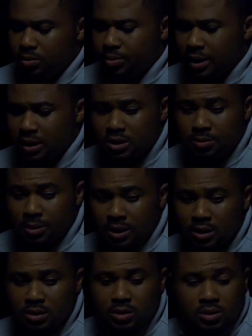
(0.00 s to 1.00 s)
palace
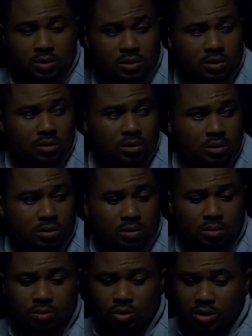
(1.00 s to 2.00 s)
maidens,
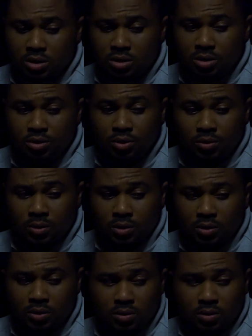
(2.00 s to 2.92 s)
but a senior one.